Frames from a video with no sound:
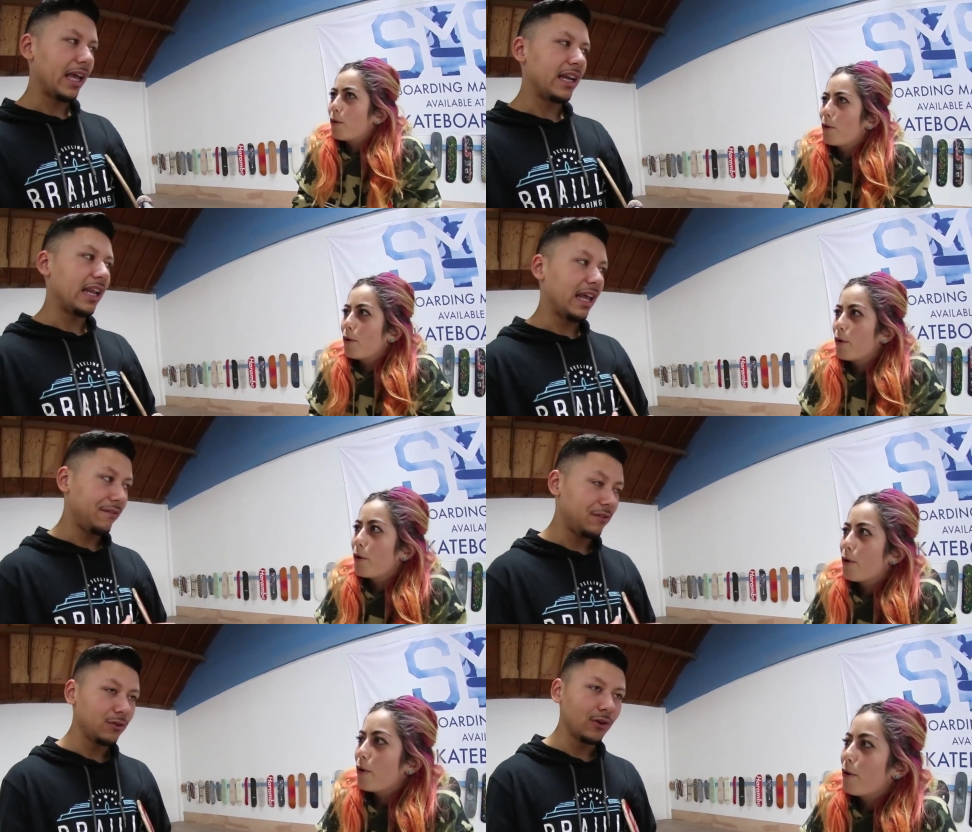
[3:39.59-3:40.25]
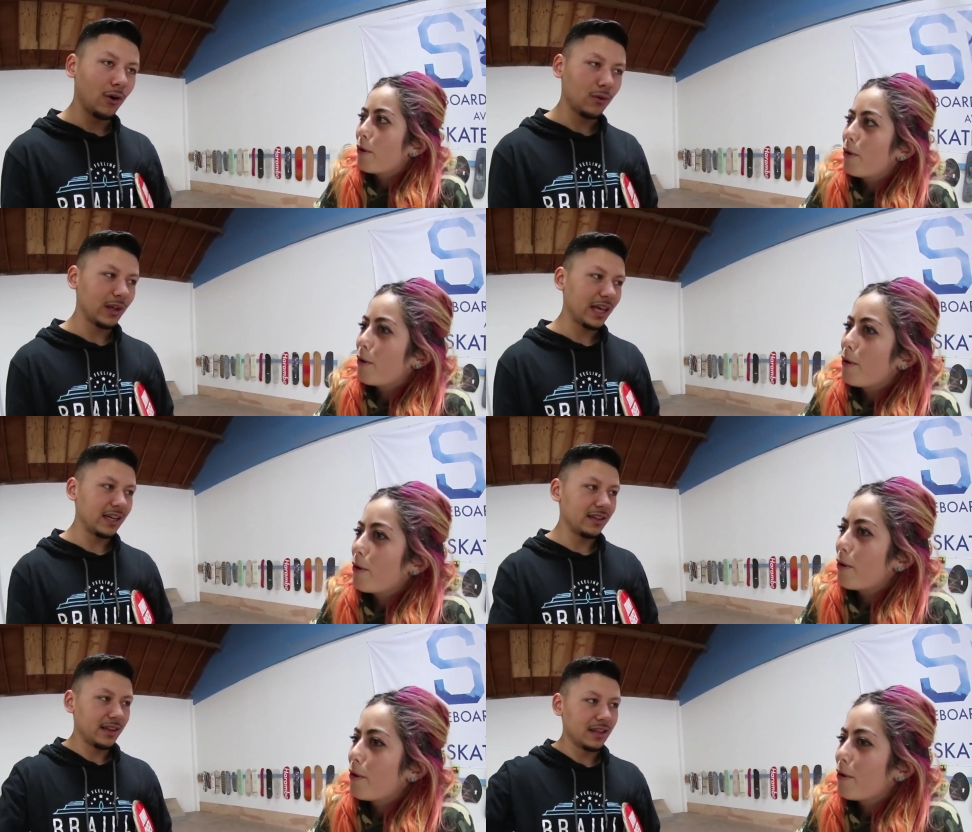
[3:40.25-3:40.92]
Speaker 1: And if you don't
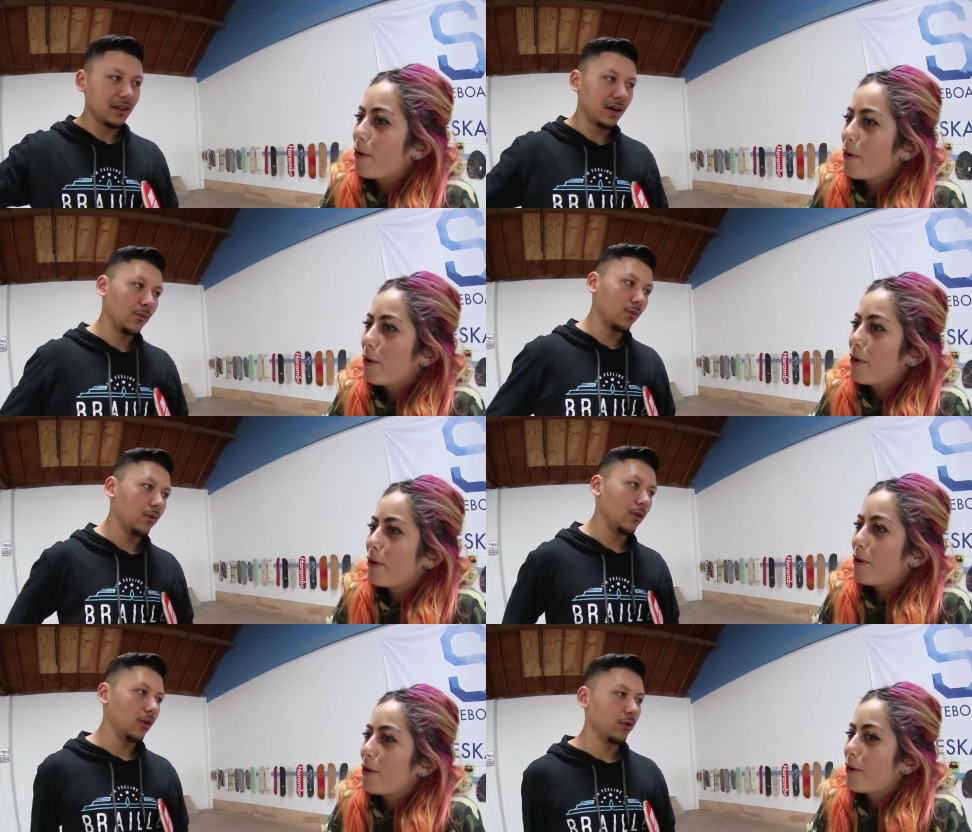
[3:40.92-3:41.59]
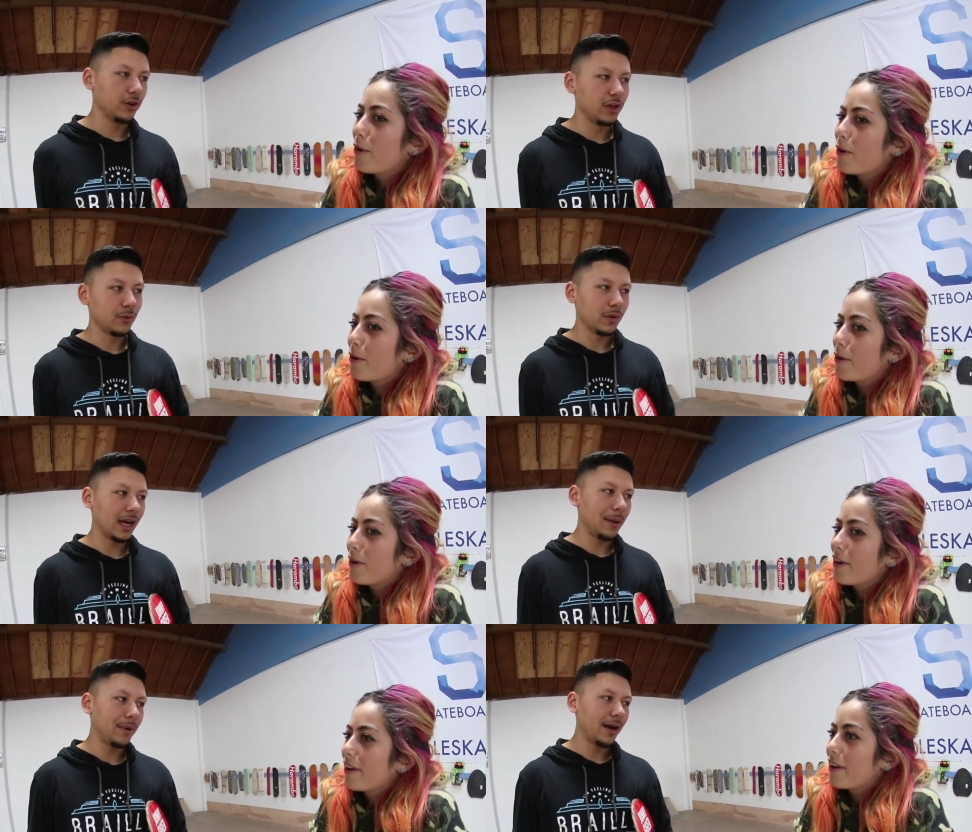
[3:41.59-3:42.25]
land it, then the earlier
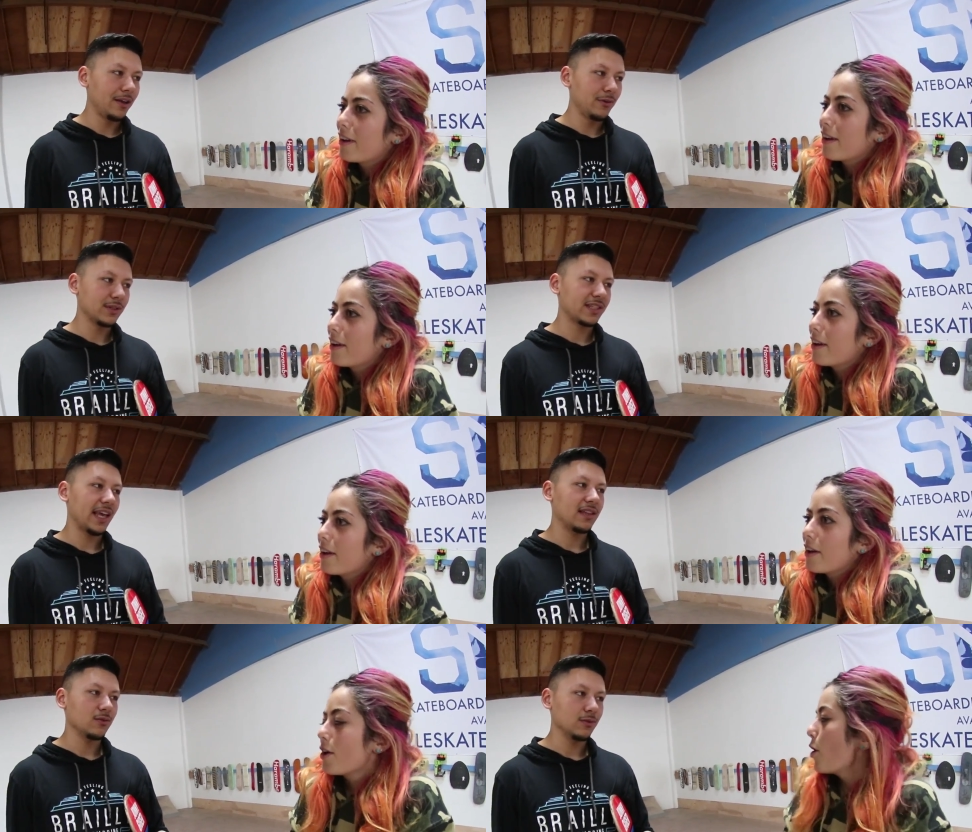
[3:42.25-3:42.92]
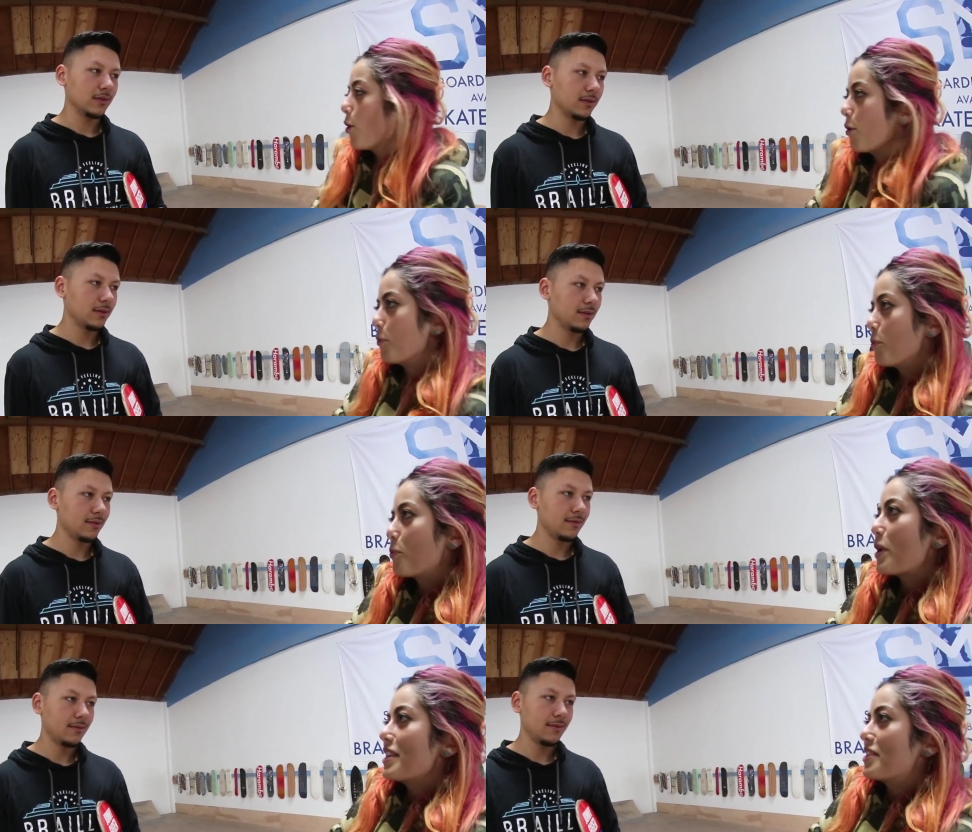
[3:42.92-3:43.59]
one I buy you is canceled.
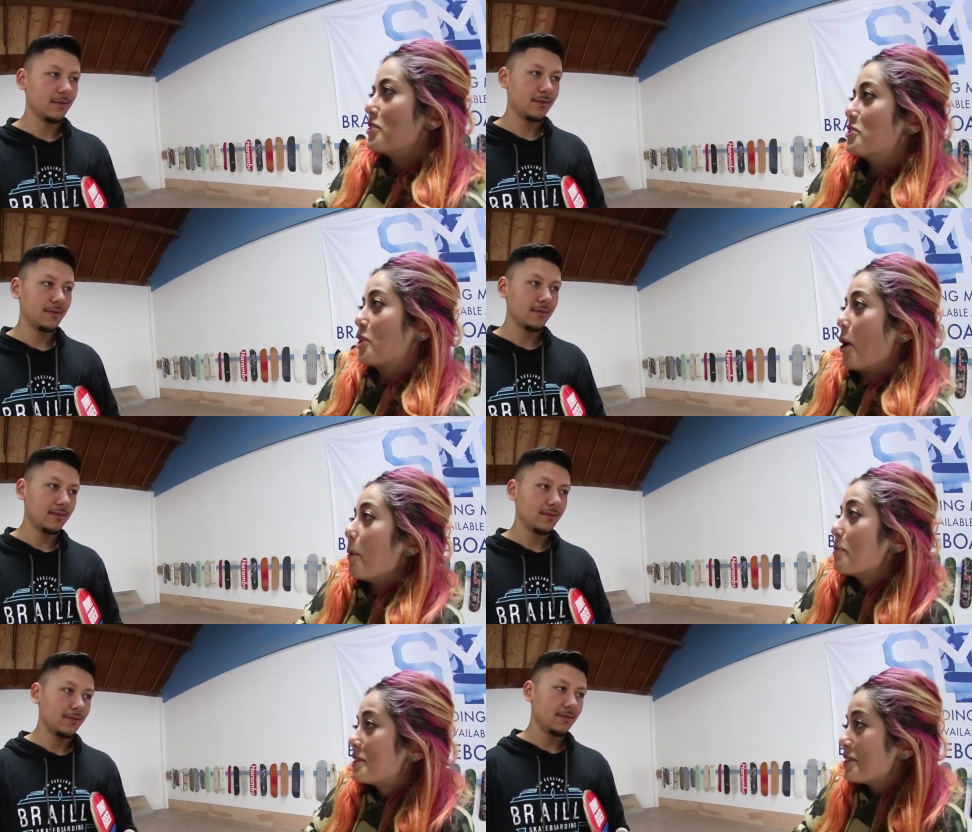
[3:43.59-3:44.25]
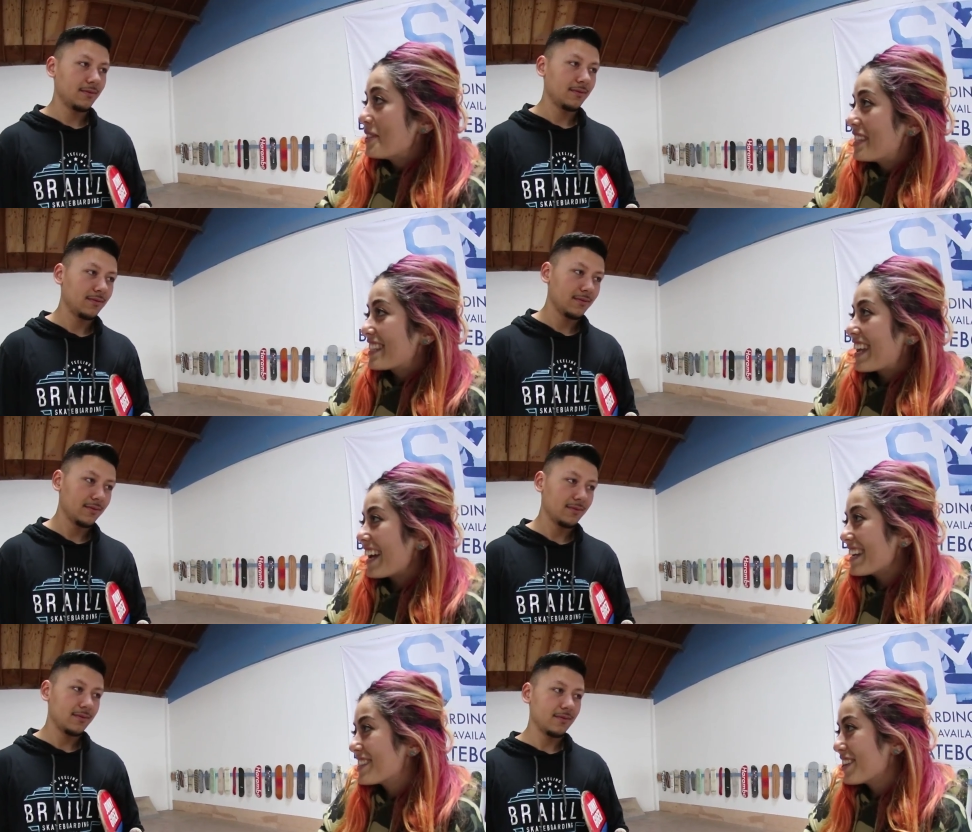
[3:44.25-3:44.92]
Speaker 2: Wait, the Jamba Juice is
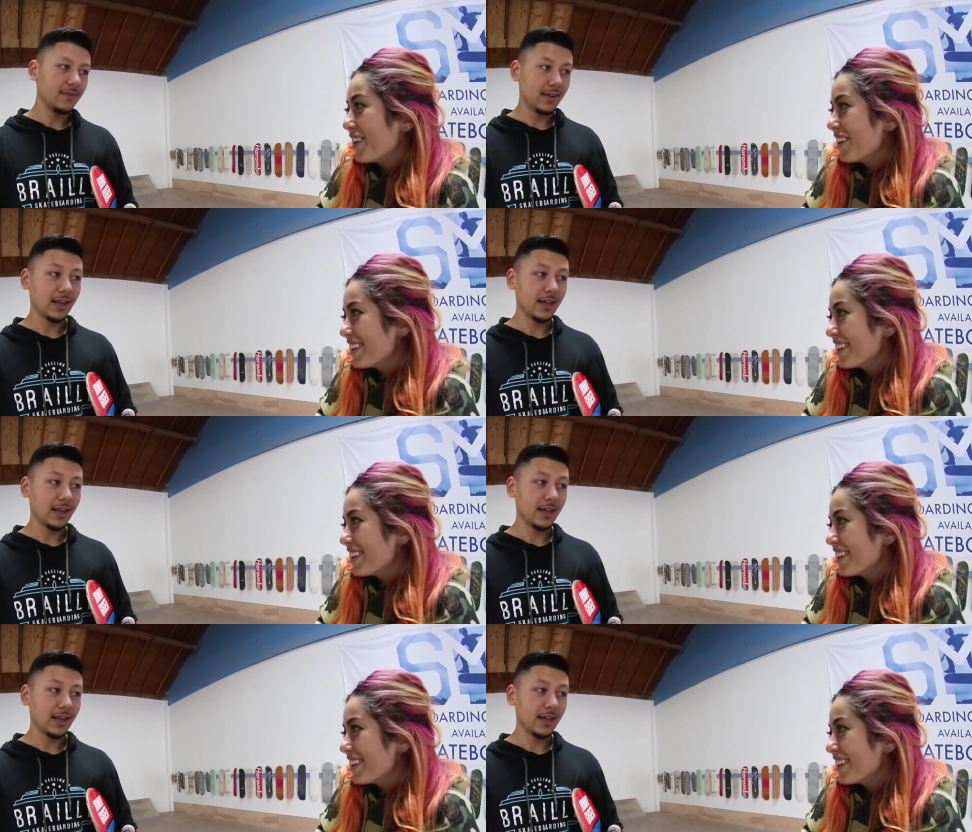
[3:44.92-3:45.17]
canceled?